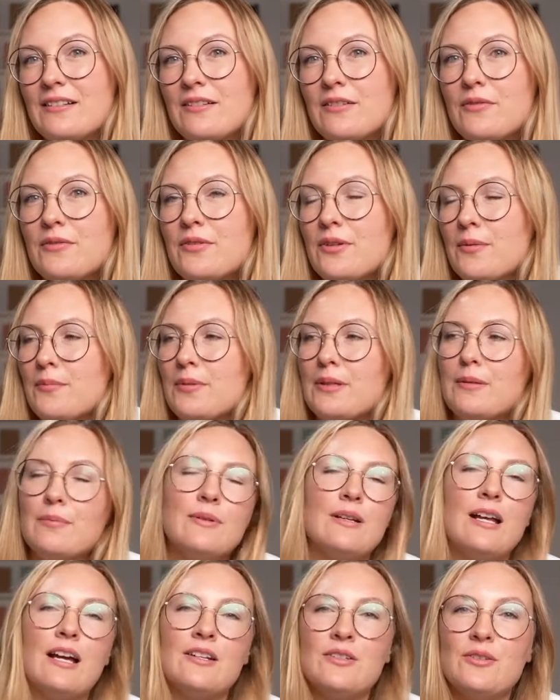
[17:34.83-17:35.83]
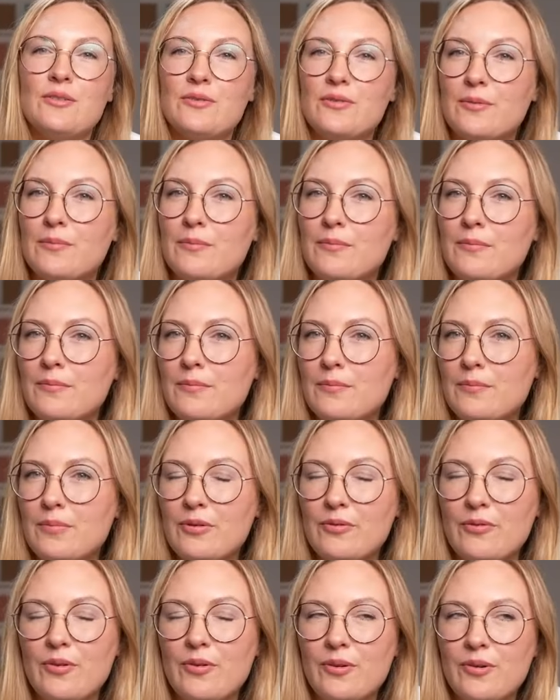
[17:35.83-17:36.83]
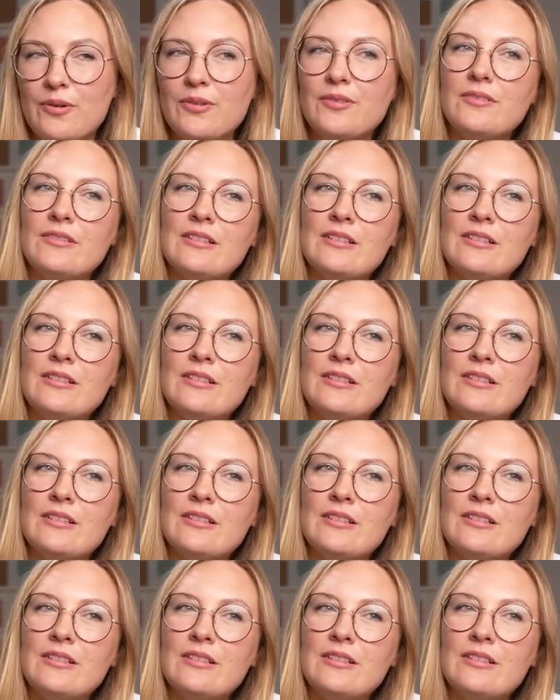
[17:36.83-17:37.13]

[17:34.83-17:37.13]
from people I knew from before.